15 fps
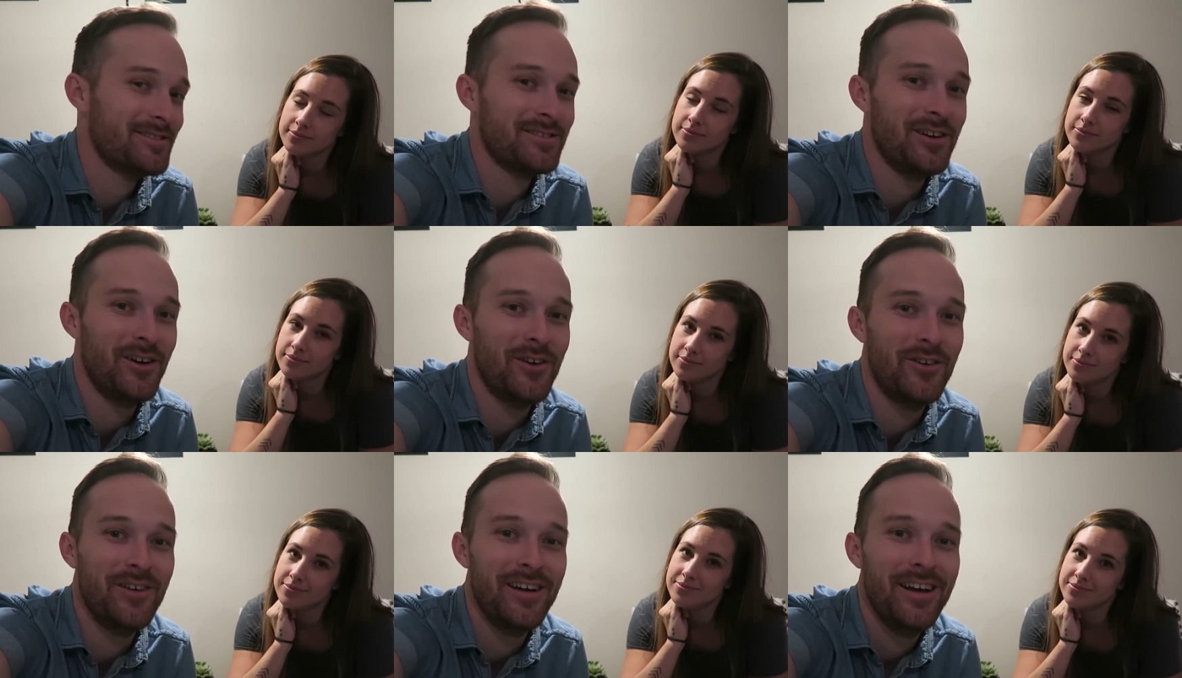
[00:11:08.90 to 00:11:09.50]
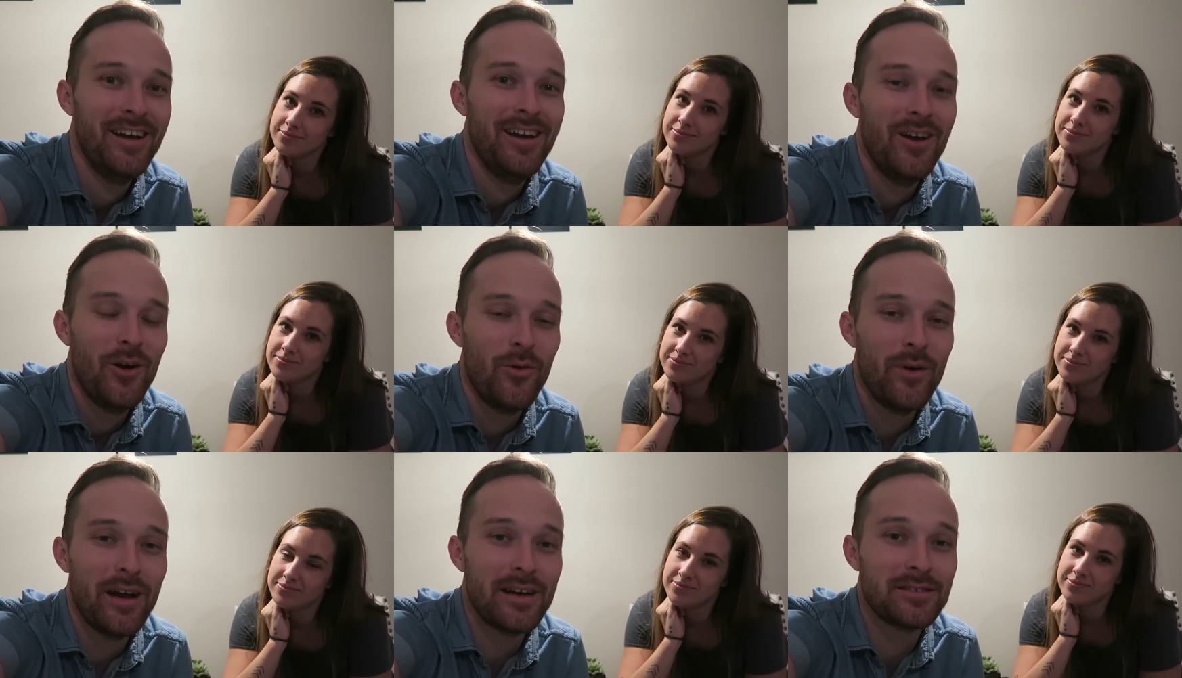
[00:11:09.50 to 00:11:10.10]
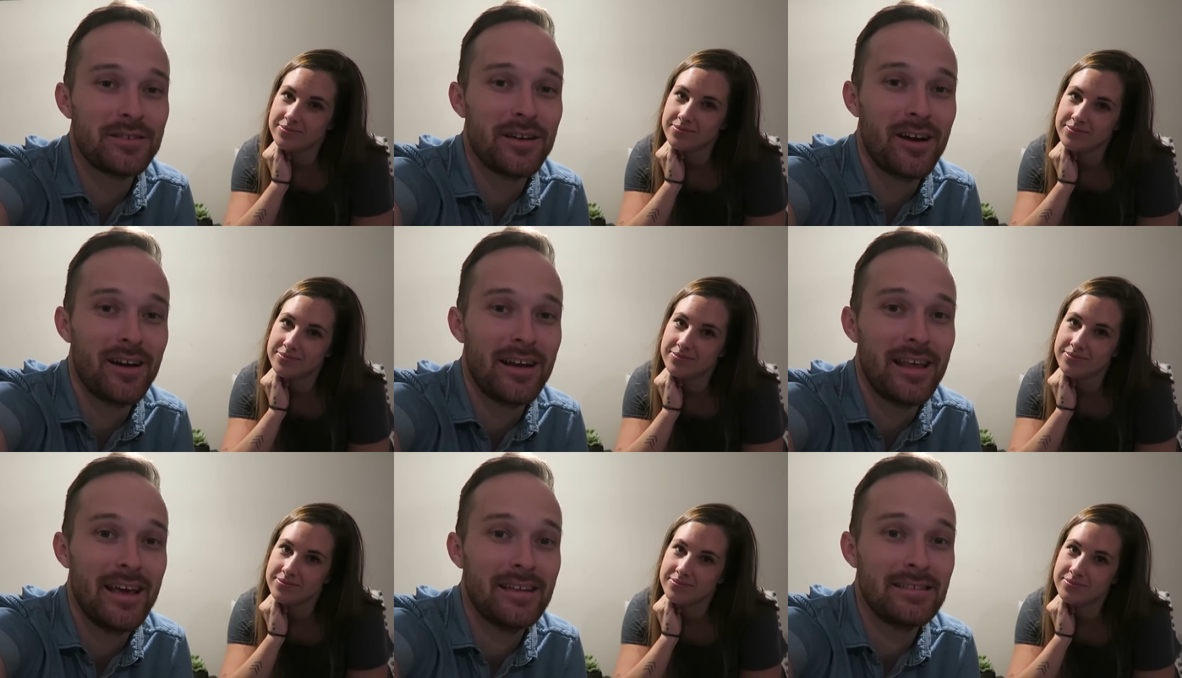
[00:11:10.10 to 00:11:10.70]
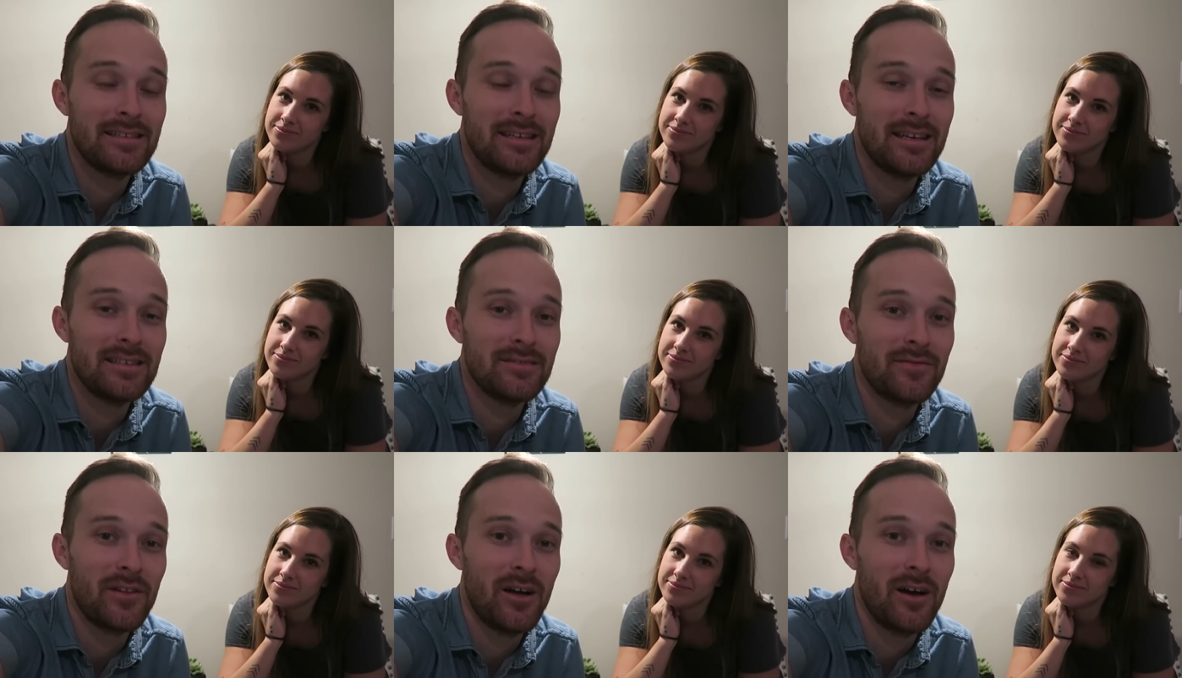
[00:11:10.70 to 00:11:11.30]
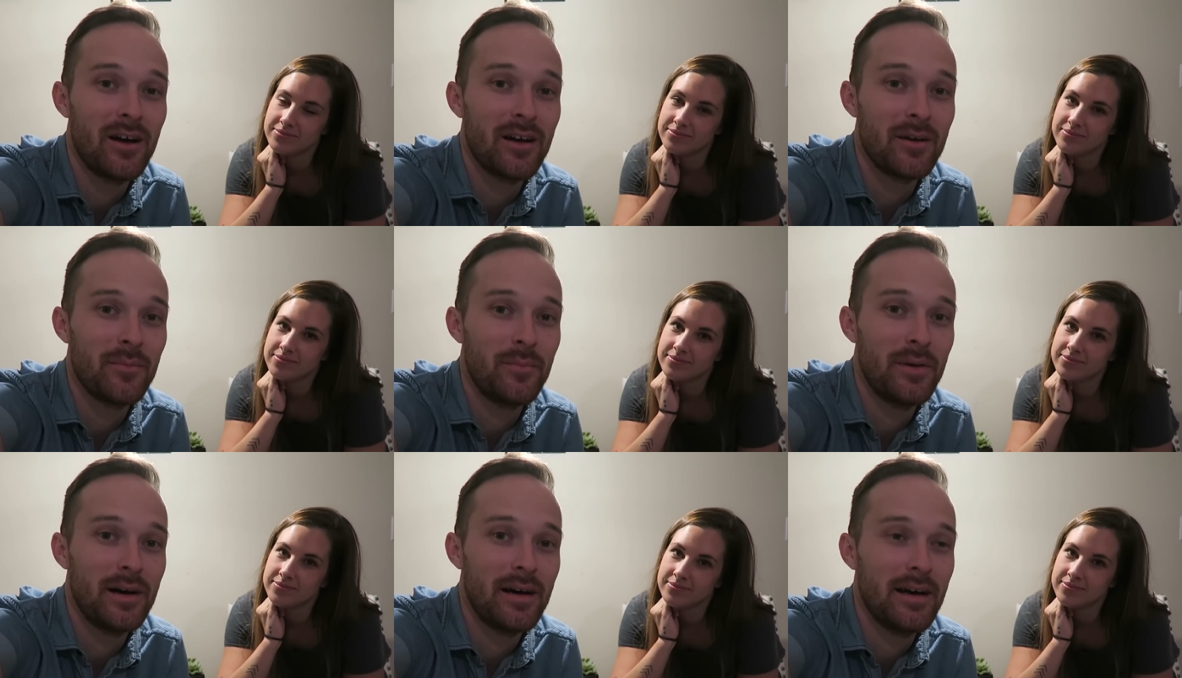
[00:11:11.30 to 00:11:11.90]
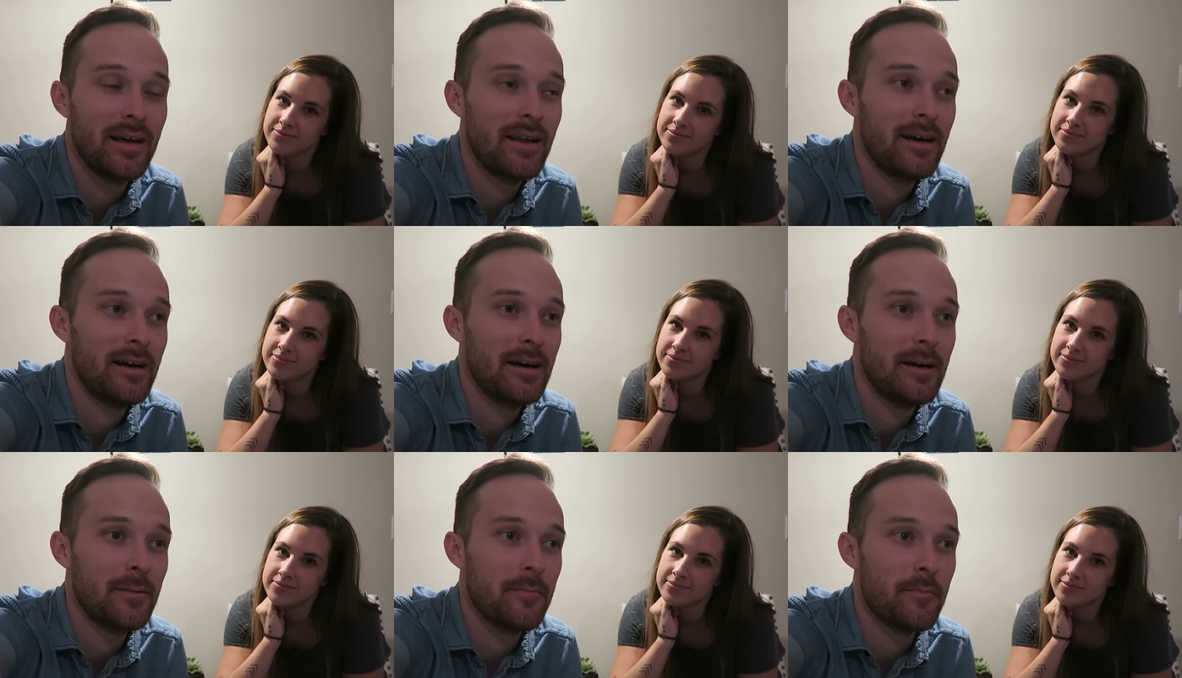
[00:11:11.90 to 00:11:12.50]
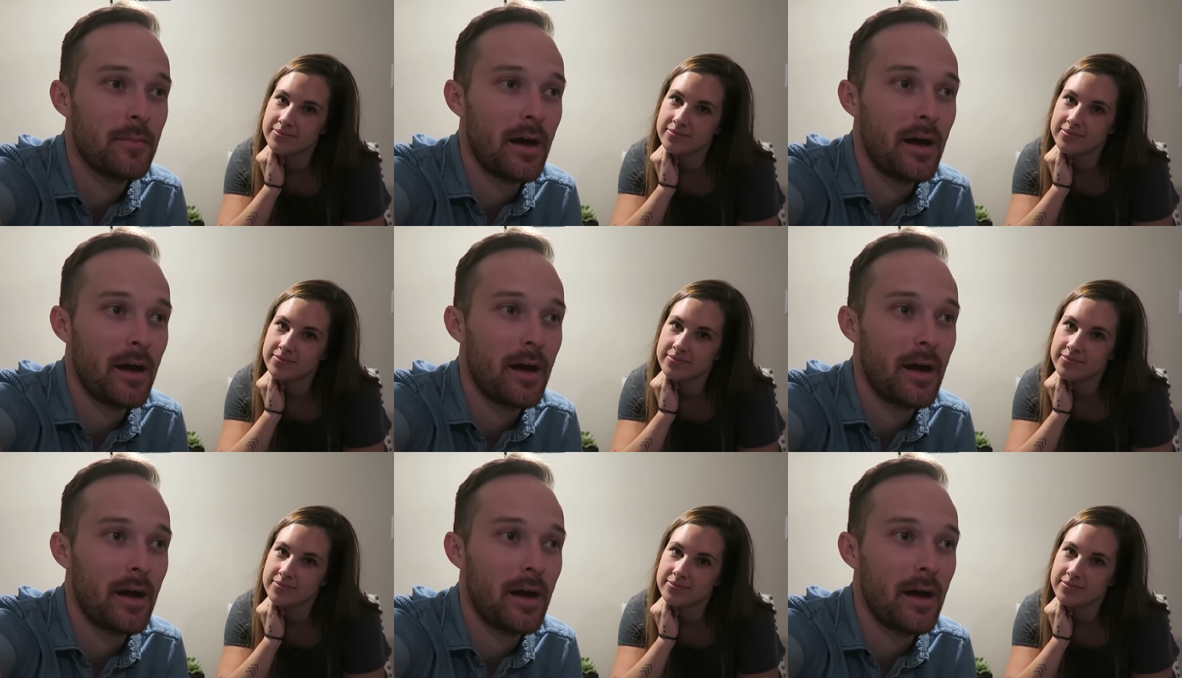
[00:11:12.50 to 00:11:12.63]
Speaker 1: so we actually are going to end today's vlog, but um,